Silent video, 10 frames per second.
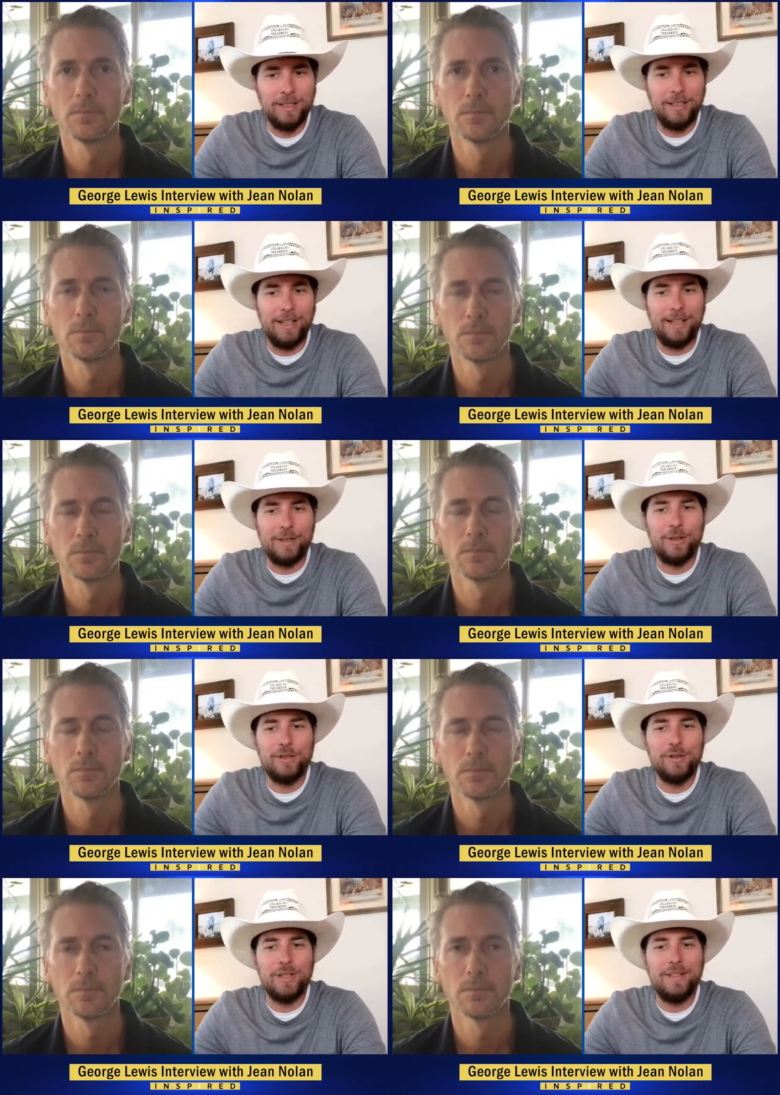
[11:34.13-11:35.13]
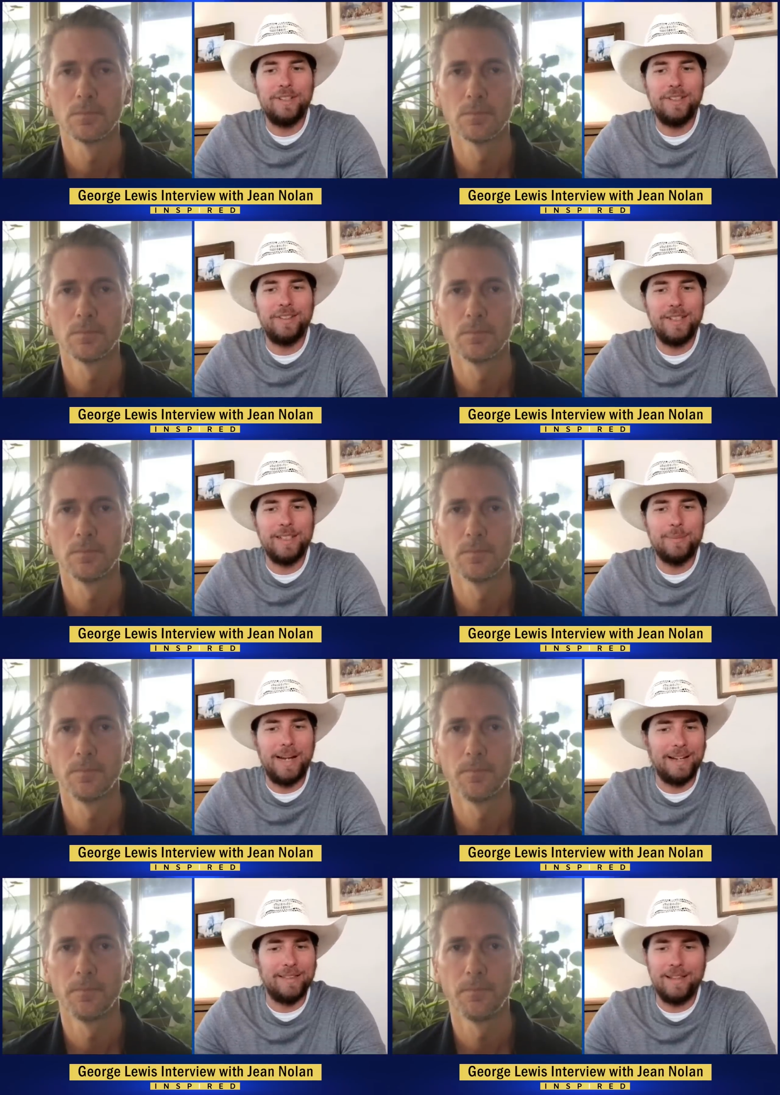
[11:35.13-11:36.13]
Speaker 1: And could you even see it
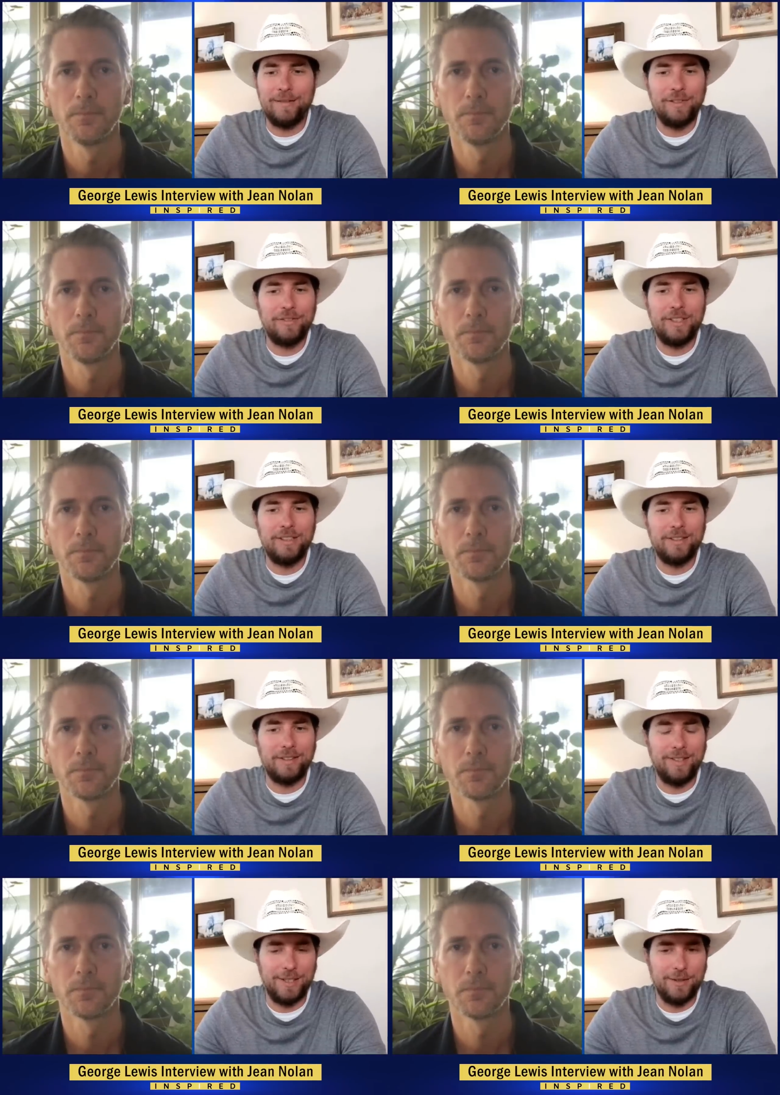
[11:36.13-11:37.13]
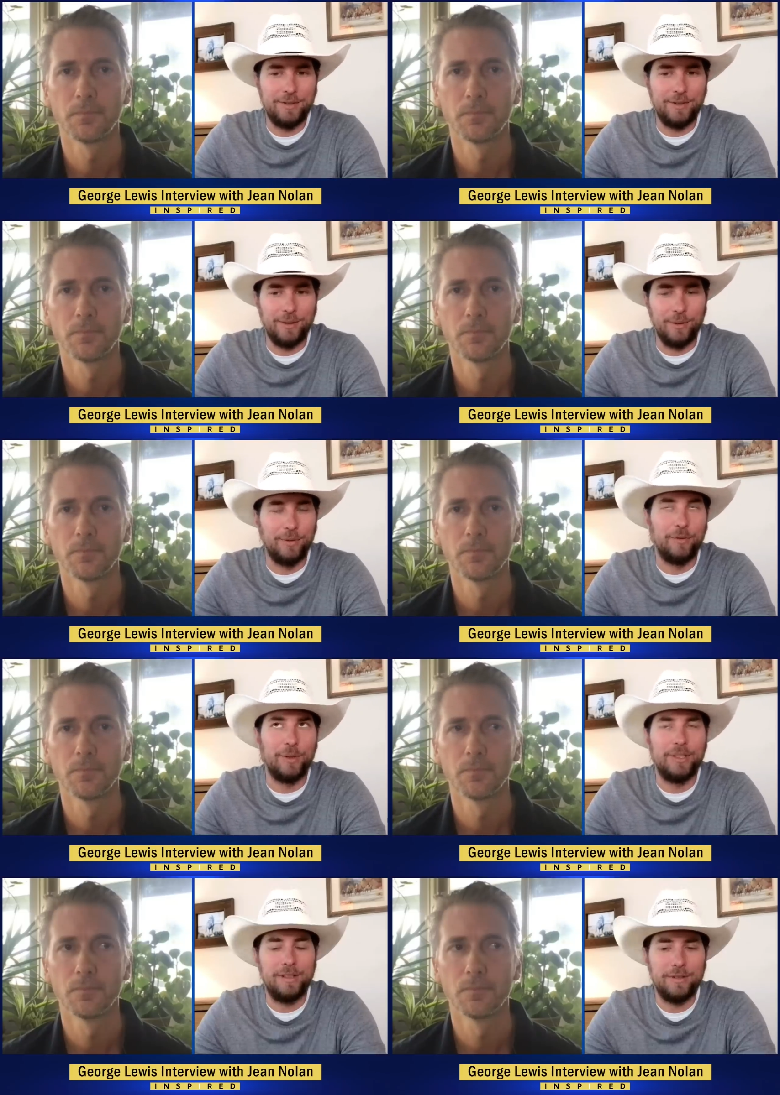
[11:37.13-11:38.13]
back then, fifteen, sixteen years ago, or
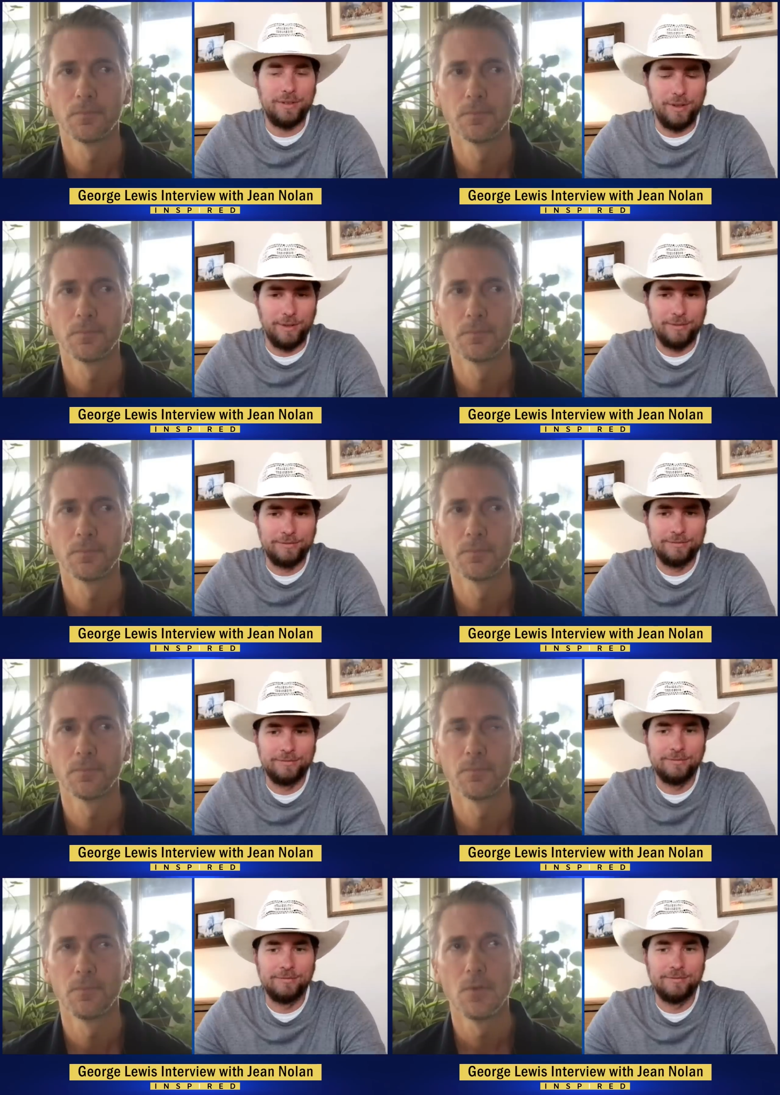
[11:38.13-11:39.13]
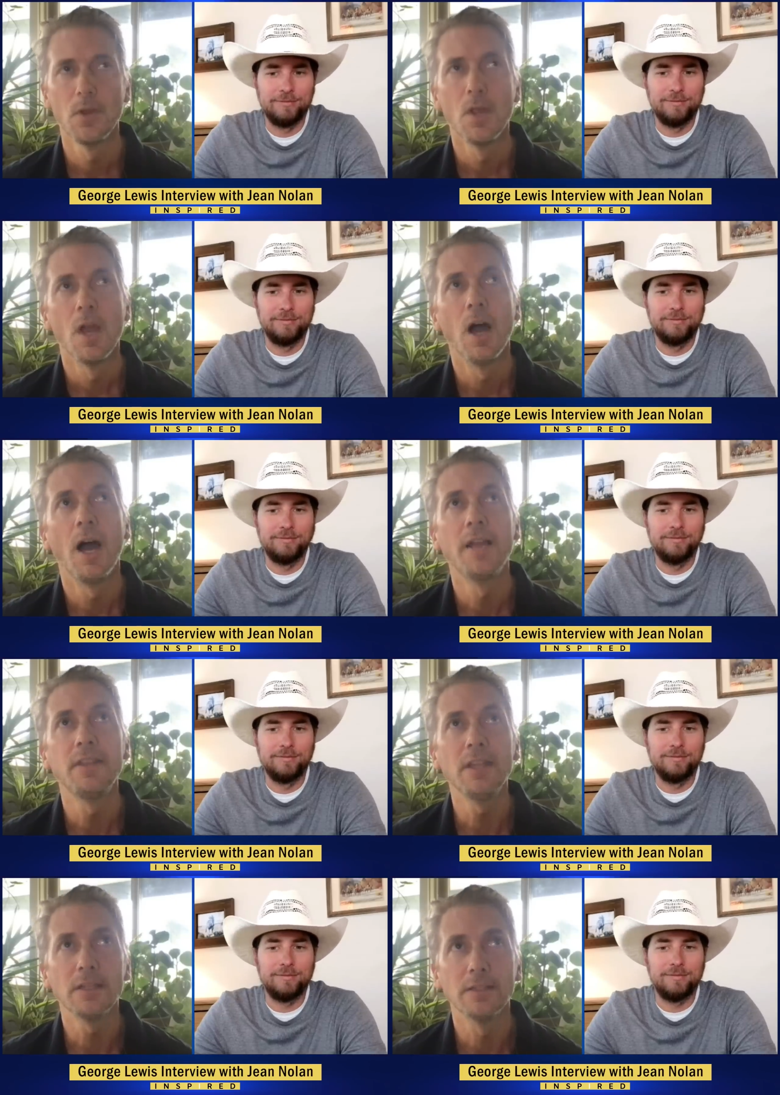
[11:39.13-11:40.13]
fourteen years ago?
Speaker 2: I
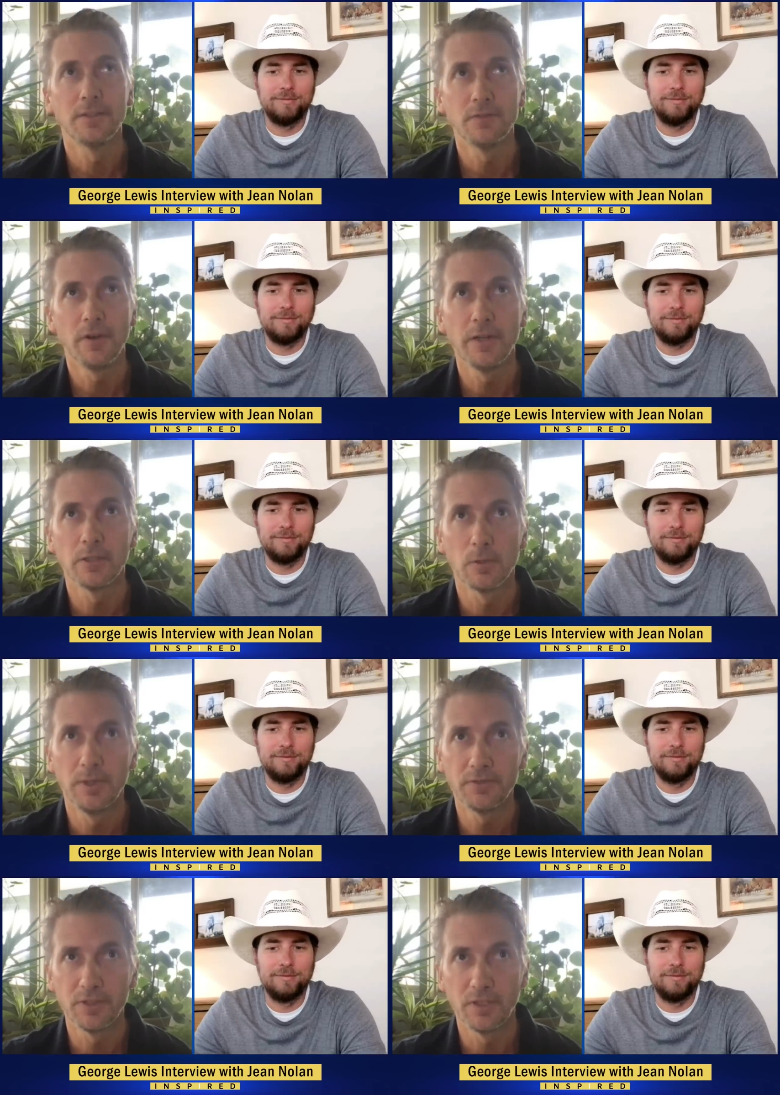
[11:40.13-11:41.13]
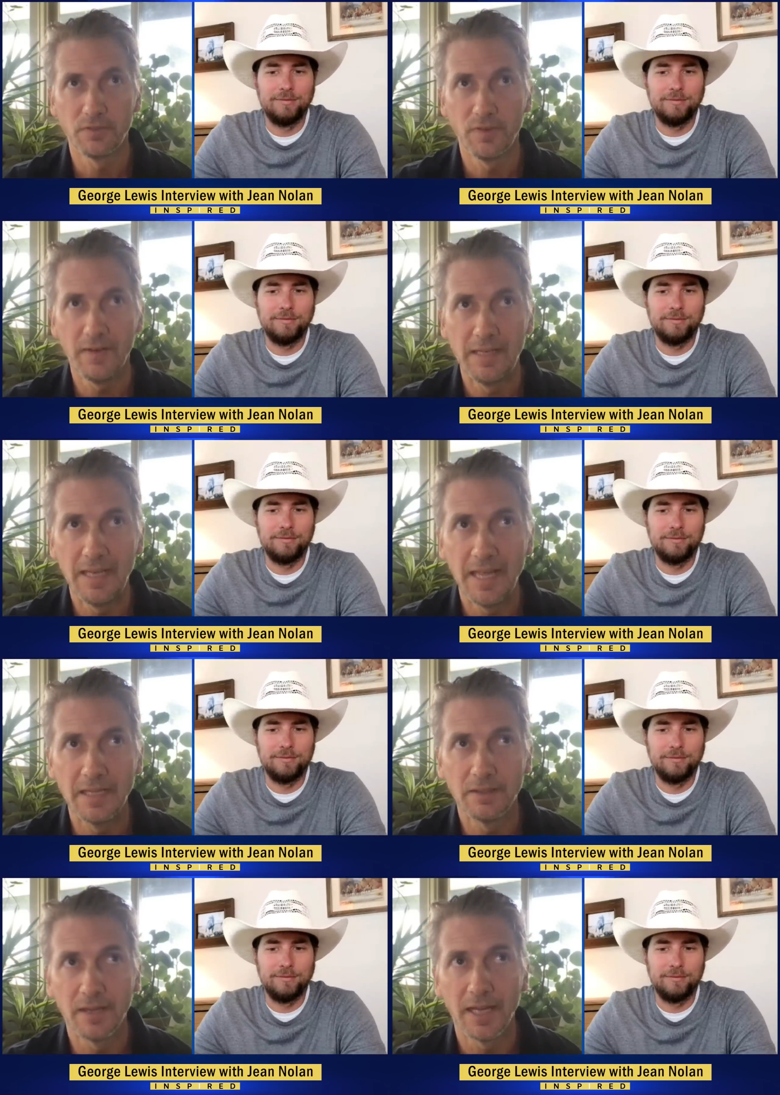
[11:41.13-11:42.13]
Speaker 1: think
Speaker 2: it's a very good question, and it's very
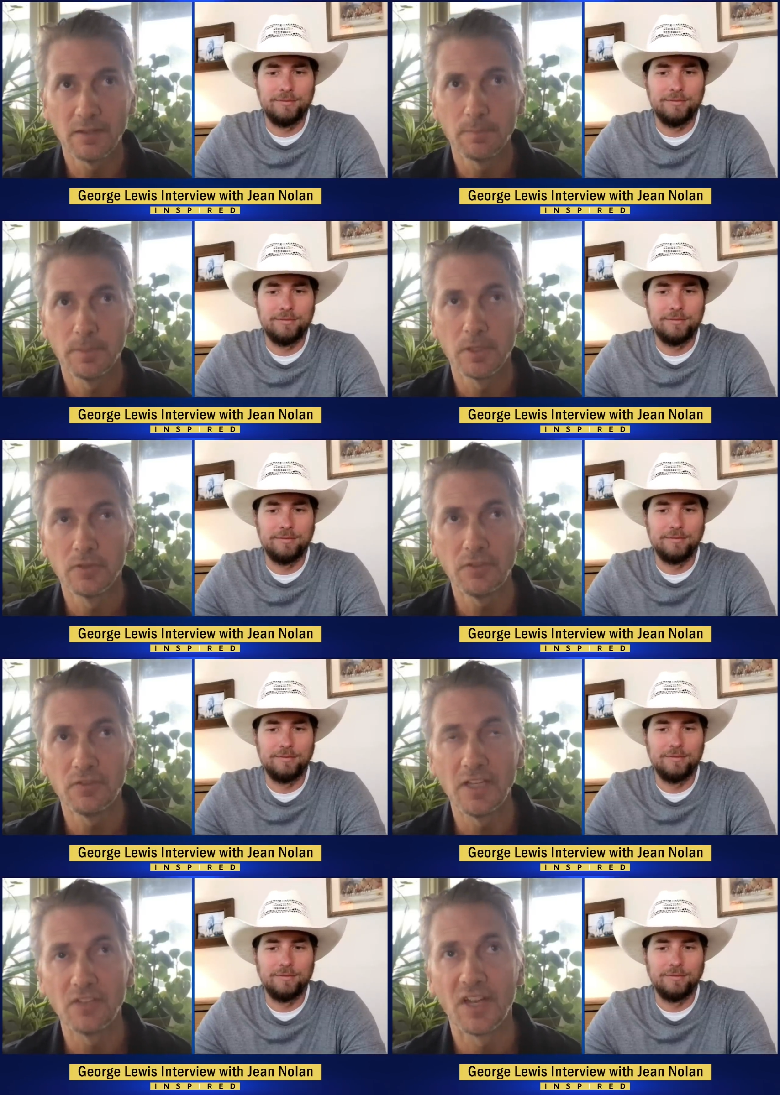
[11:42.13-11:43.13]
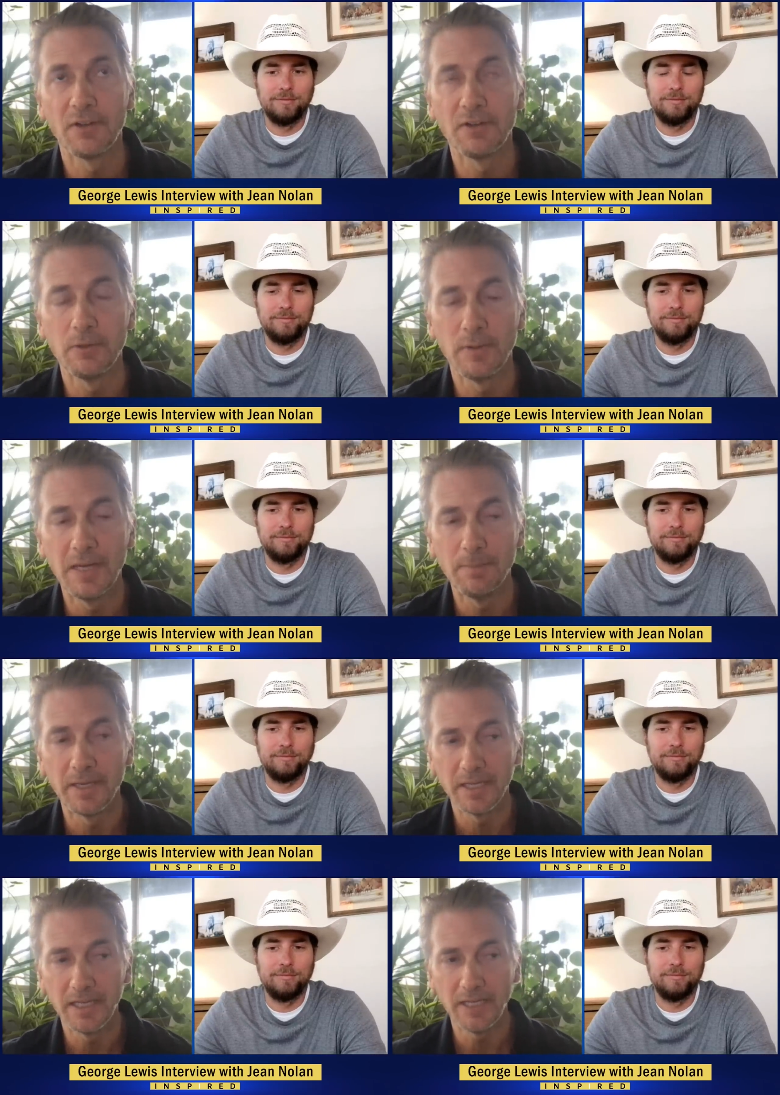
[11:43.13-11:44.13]
layered, that, because let's take Saudi
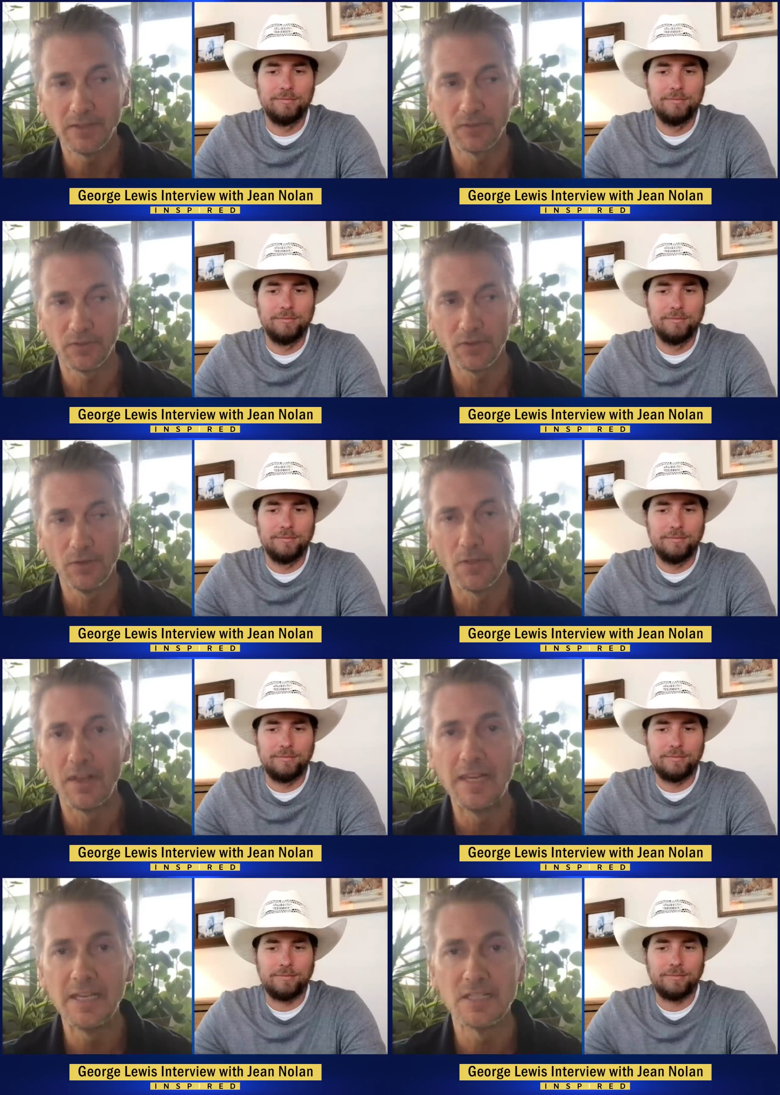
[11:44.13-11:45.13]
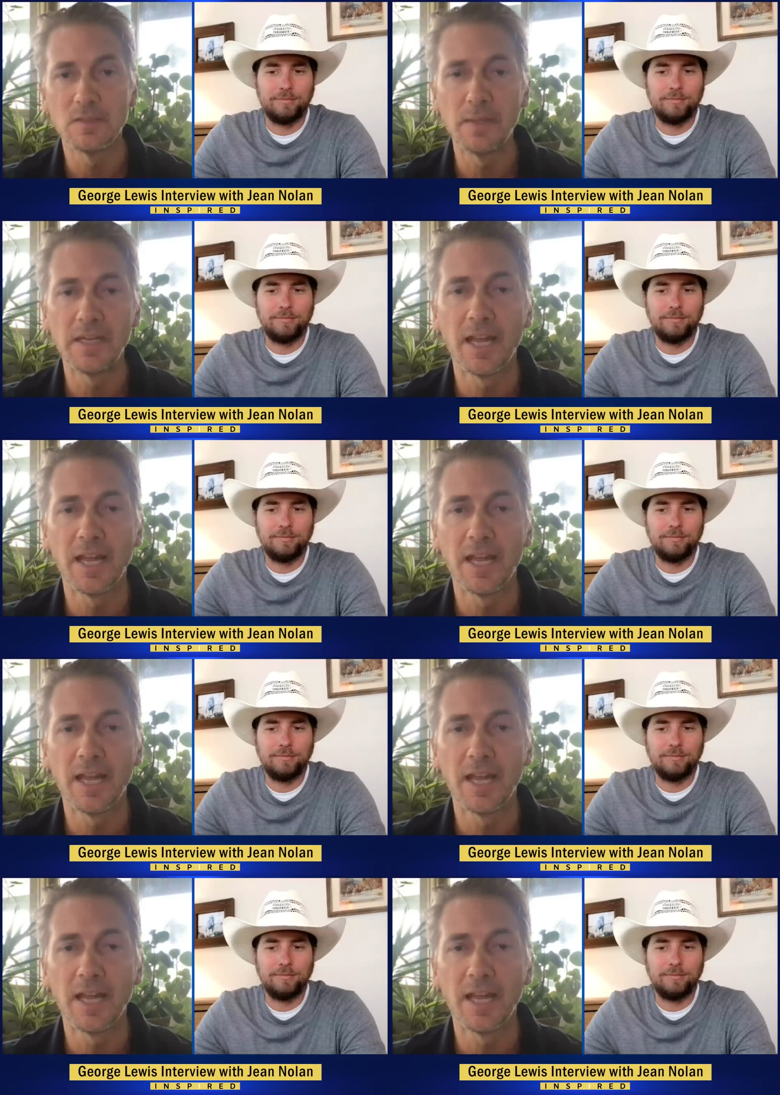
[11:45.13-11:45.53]
Arabia. It's, you know, the lid has been